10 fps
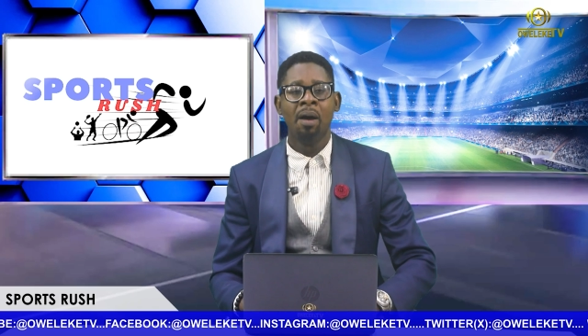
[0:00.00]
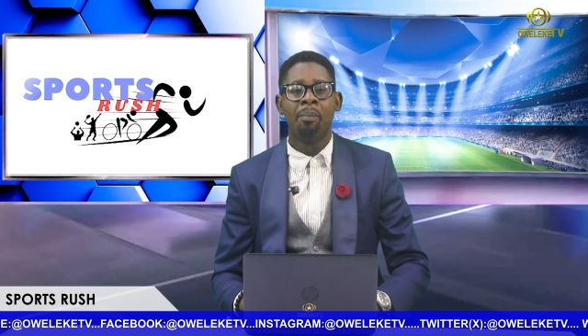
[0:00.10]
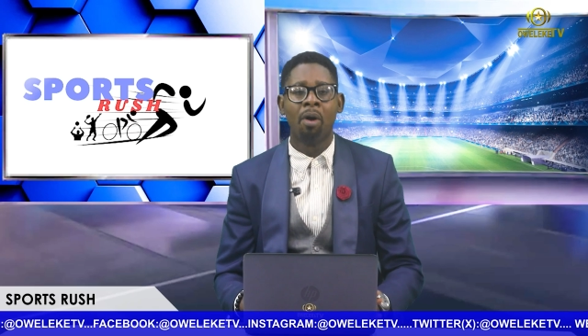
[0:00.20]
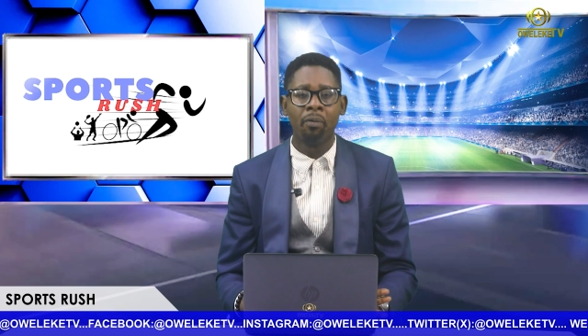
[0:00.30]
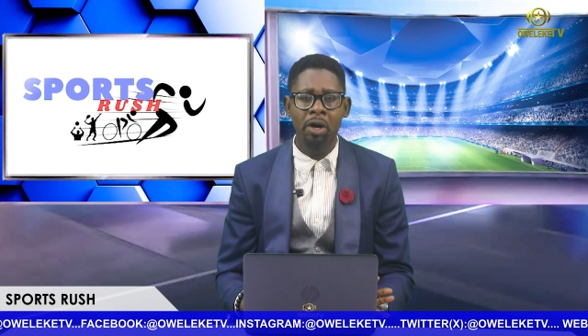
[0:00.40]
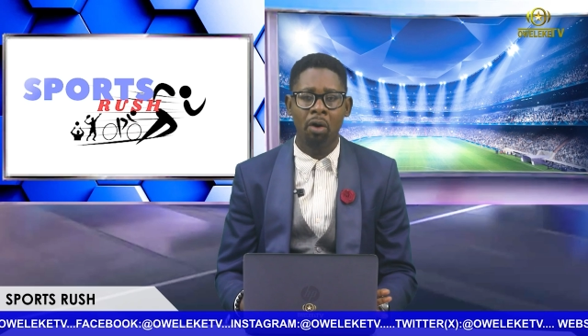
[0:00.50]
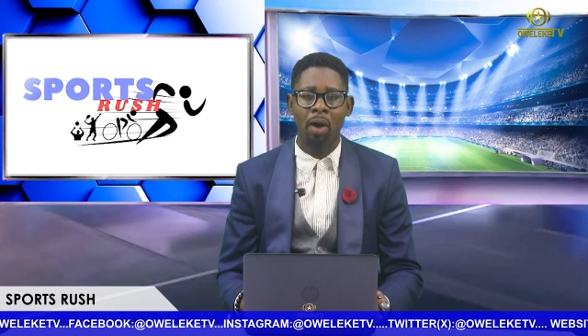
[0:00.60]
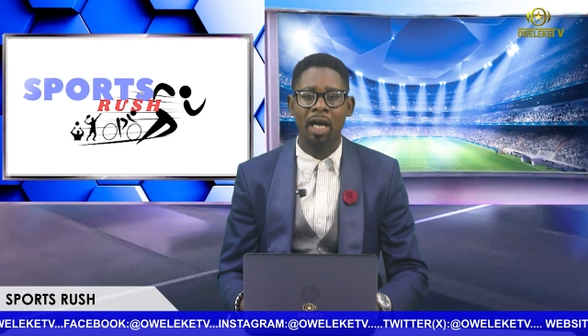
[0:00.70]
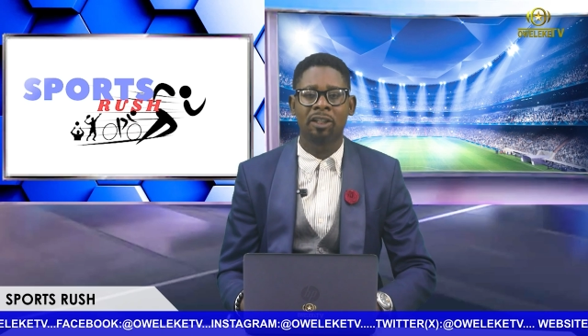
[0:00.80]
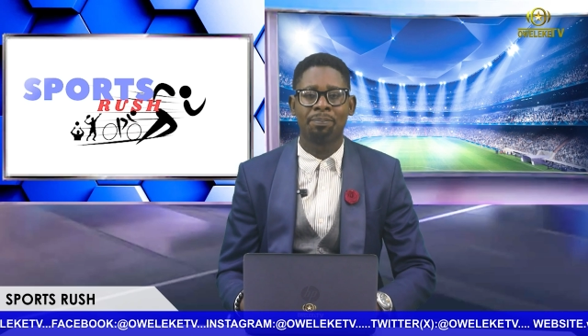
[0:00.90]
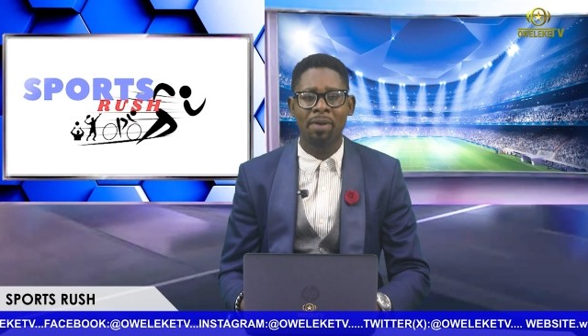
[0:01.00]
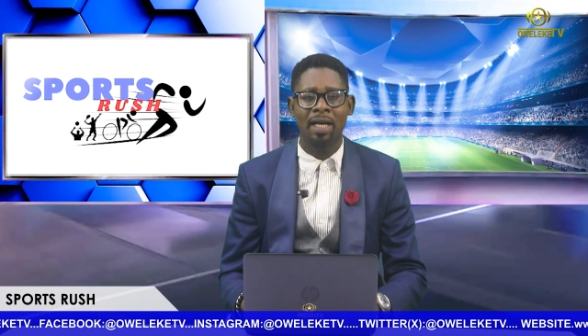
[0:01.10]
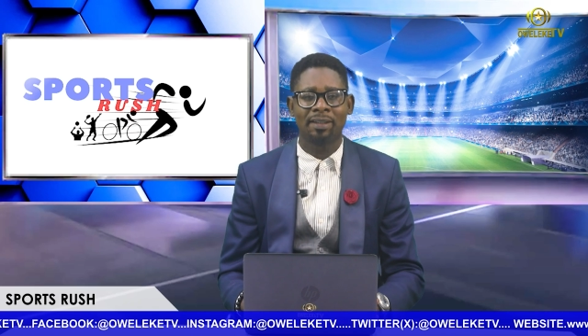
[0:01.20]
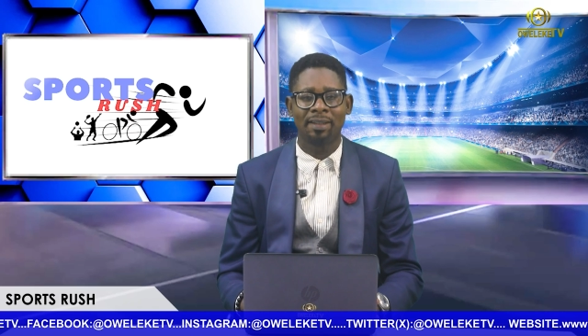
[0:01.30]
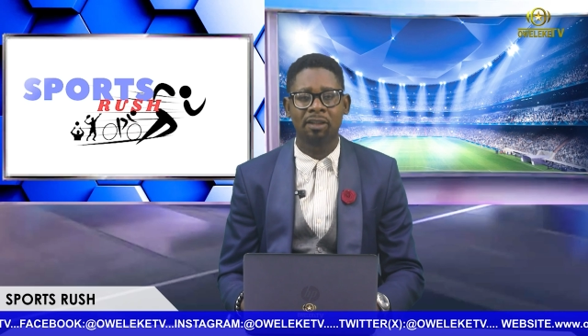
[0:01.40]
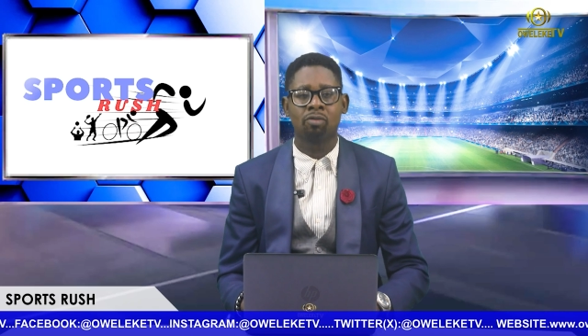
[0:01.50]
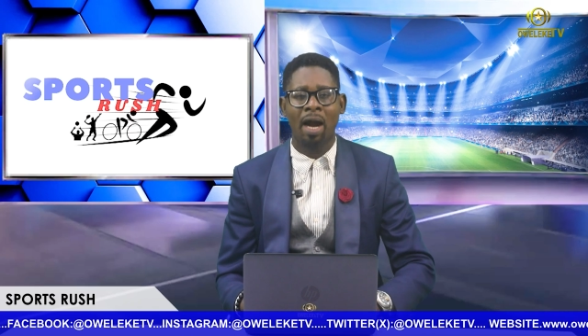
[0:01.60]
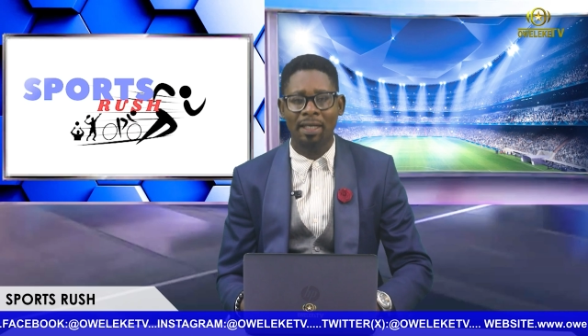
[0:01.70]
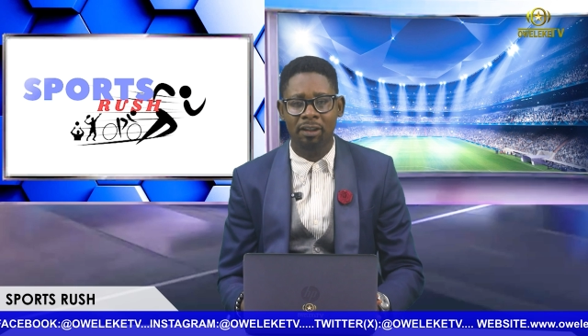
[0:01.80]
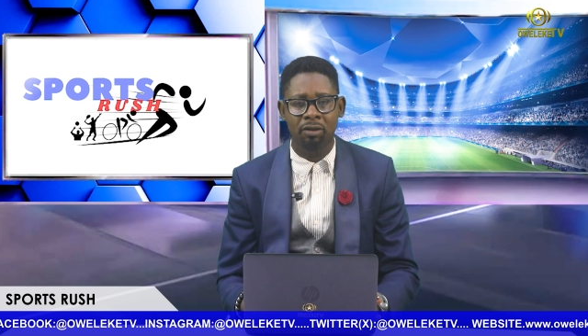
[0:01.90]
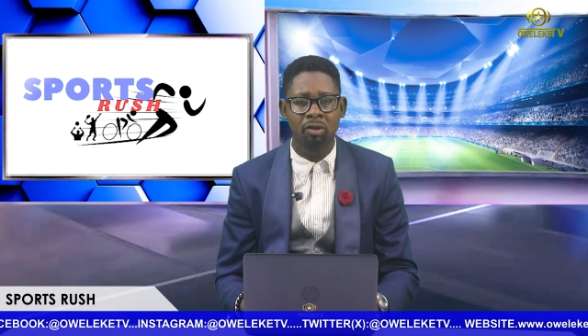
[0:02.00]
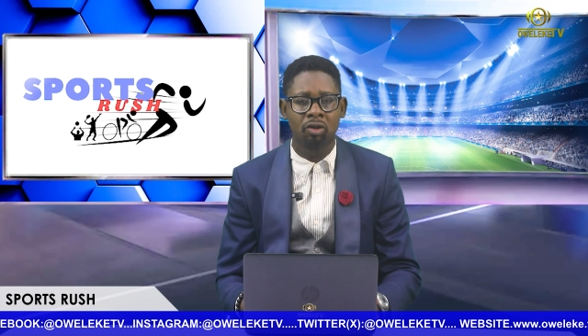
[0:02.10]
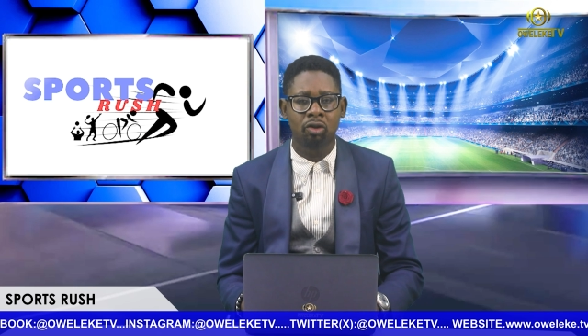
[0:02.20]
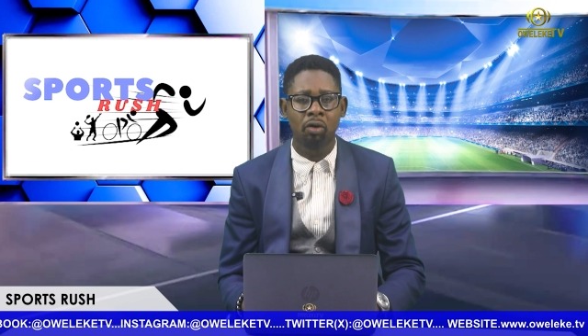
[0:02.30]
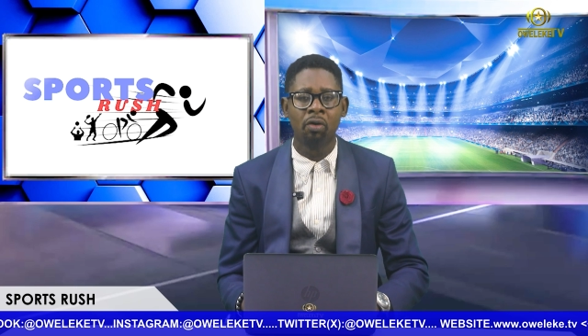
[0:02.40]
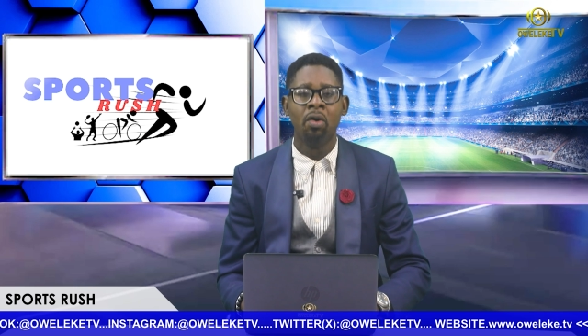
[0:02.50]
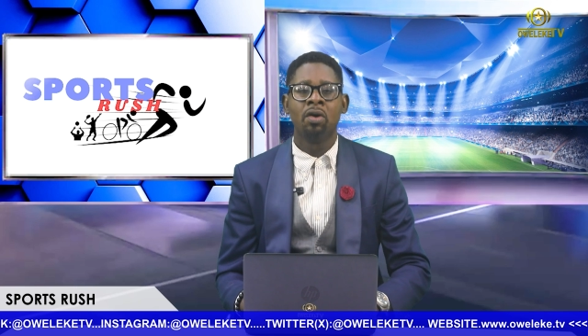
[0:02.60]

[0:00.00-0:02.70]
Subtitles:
Mourinho expressed his gratitude to